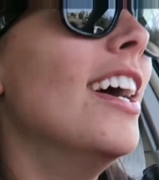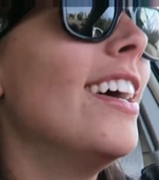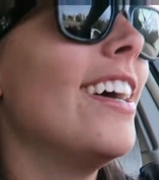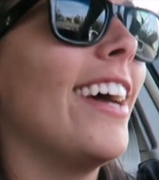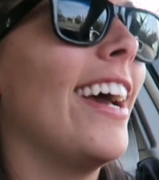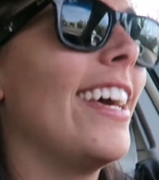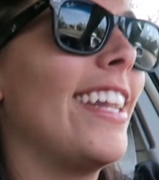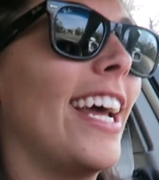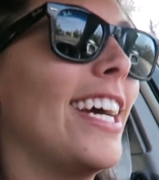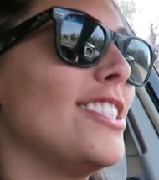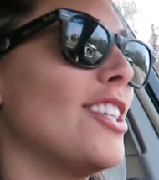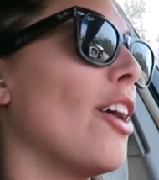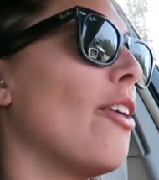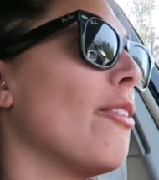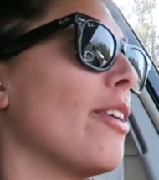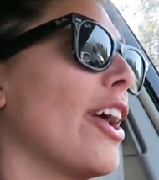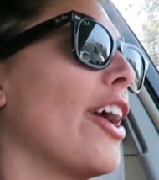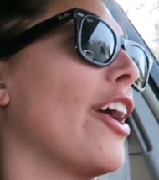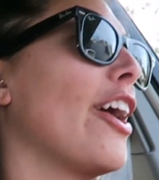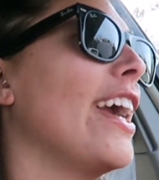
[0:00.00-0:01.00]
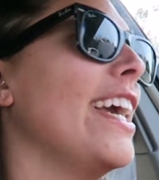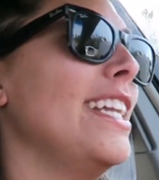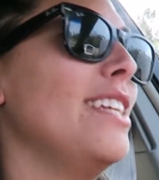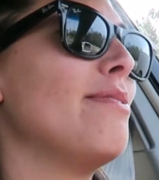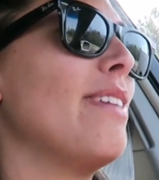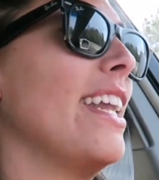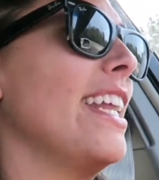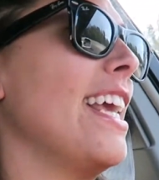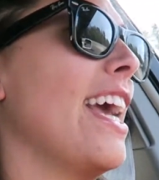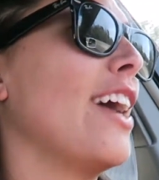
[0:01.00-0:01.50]
and I don't want to hurt
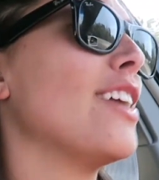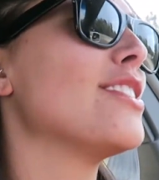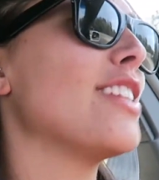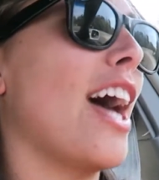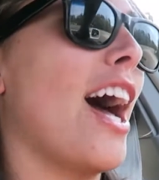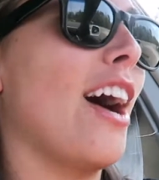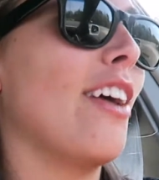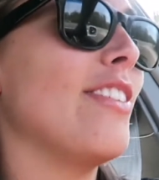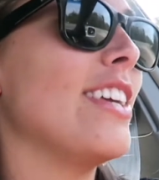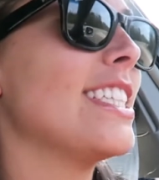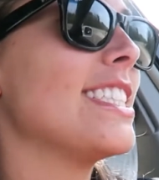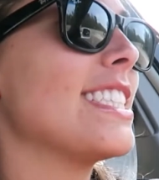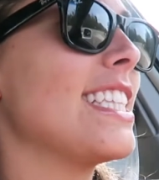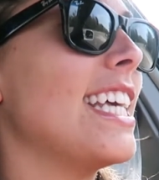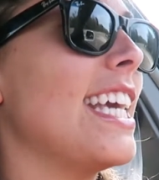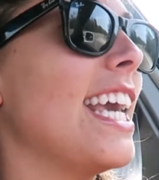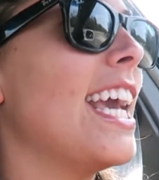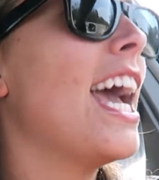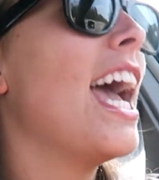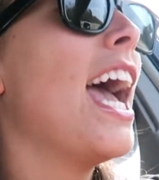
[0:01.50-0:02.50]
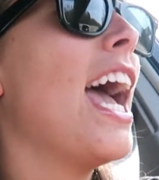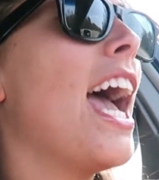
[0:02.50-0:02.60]
anybody else obviously.